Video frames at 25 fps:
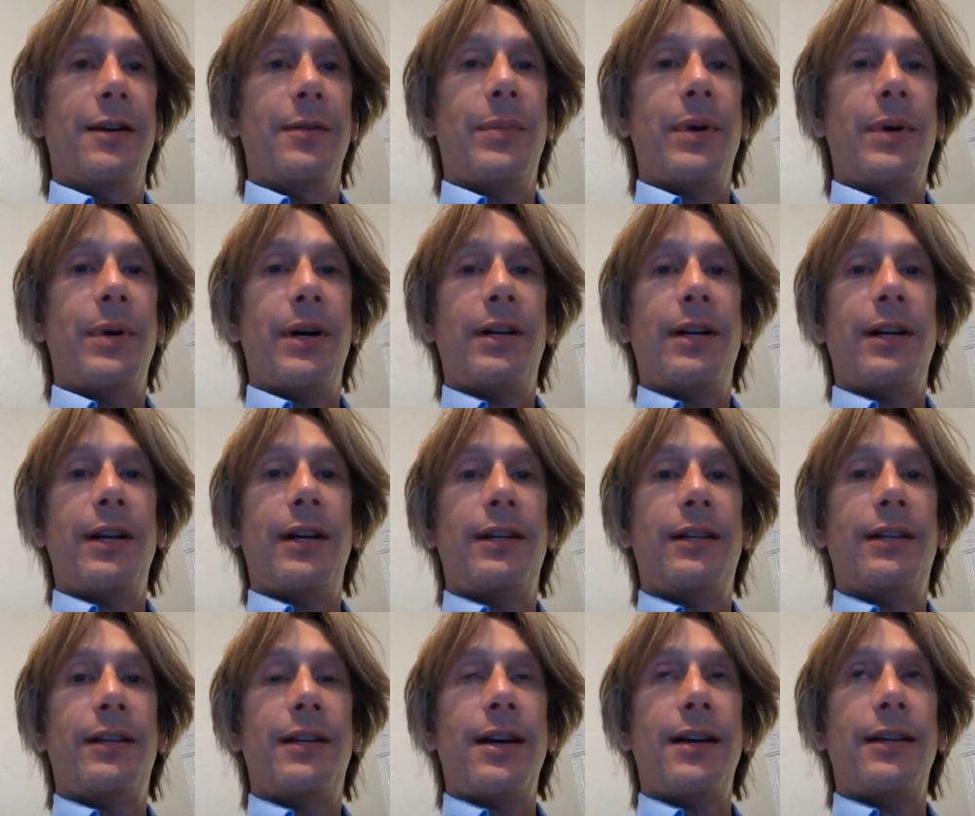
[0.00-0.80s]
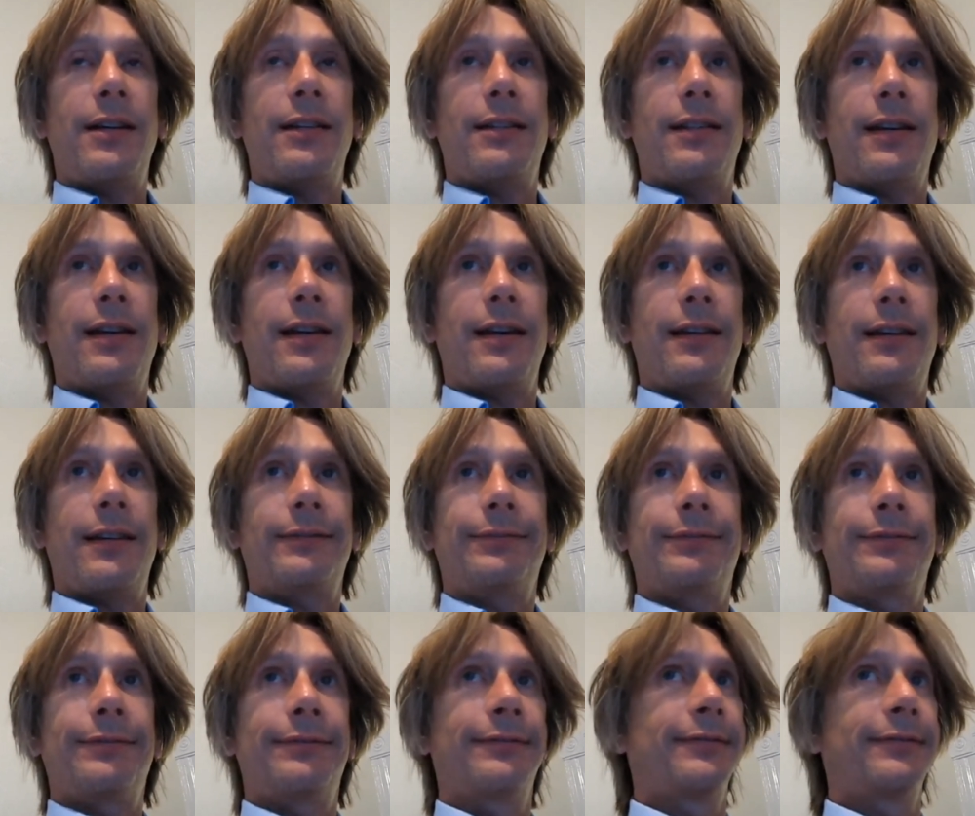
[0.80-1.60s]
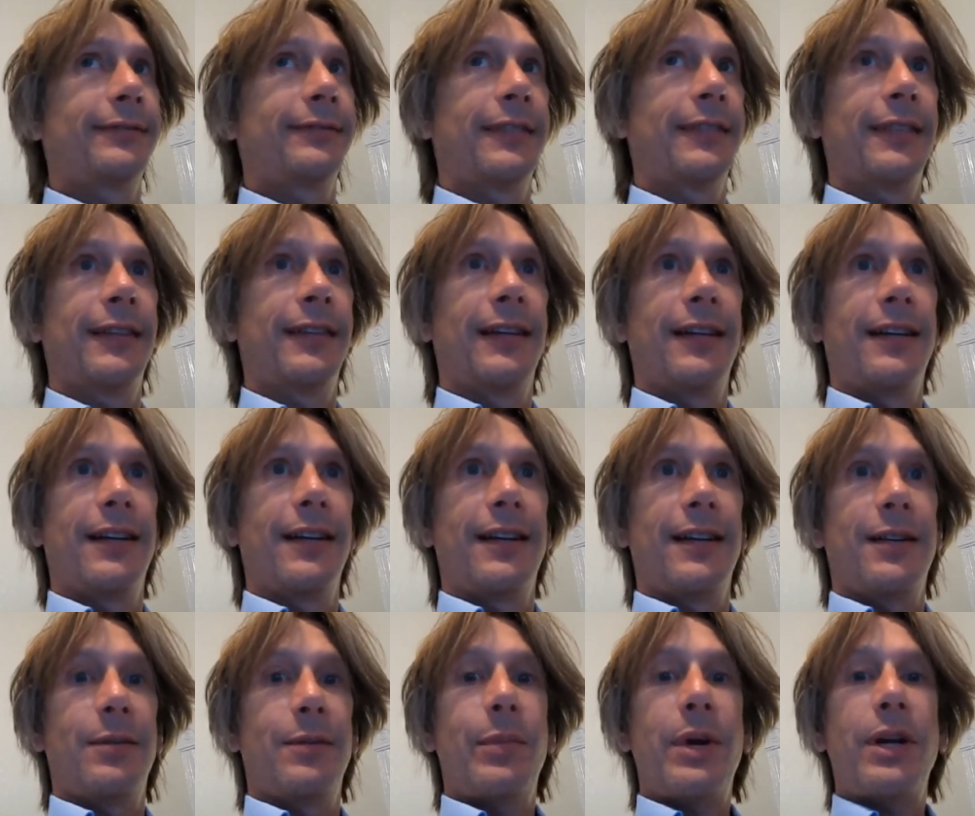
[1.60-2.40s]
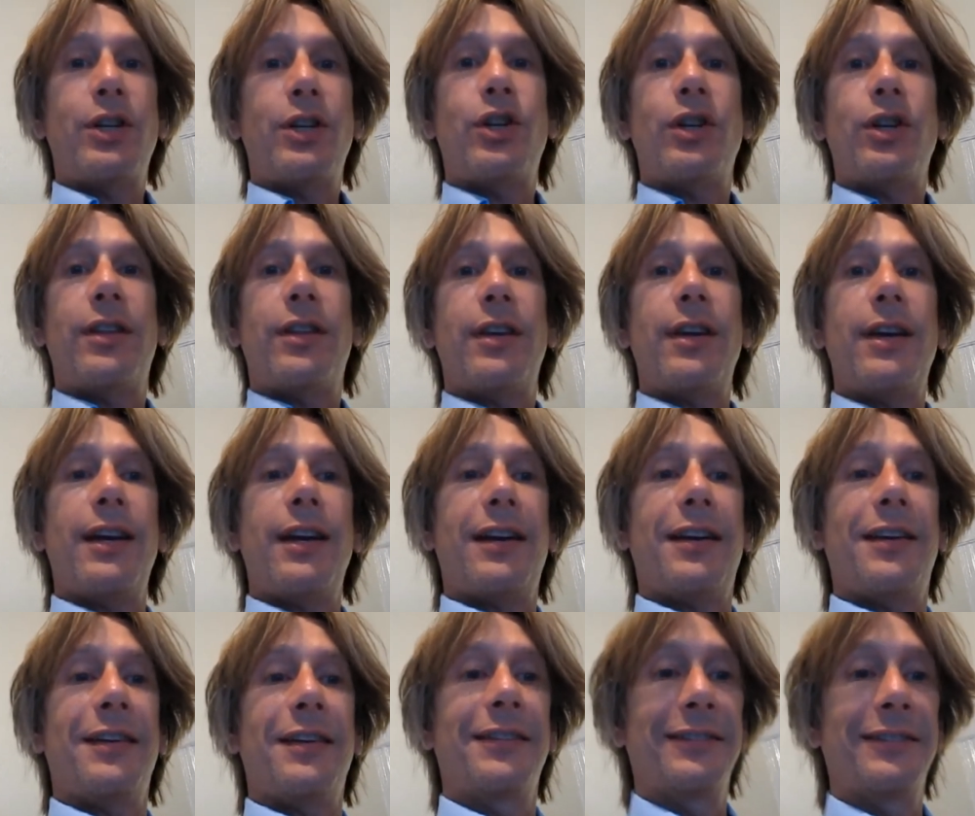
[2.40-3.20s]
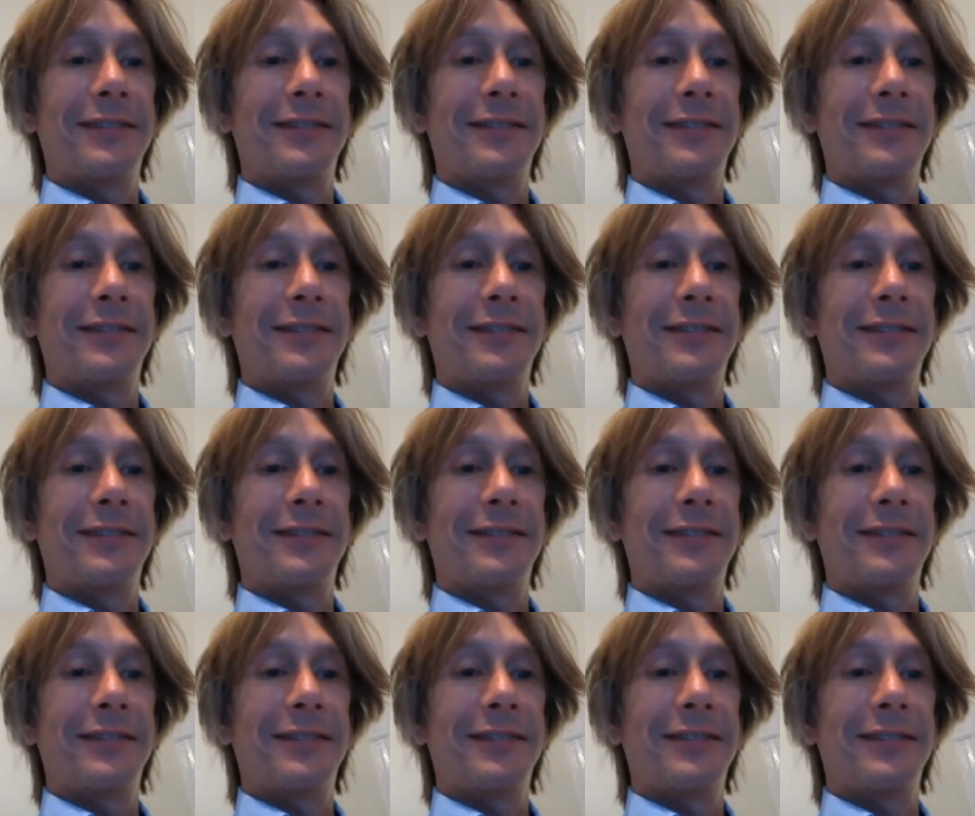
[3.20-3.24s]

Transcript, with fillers: But it does uh, makes you think.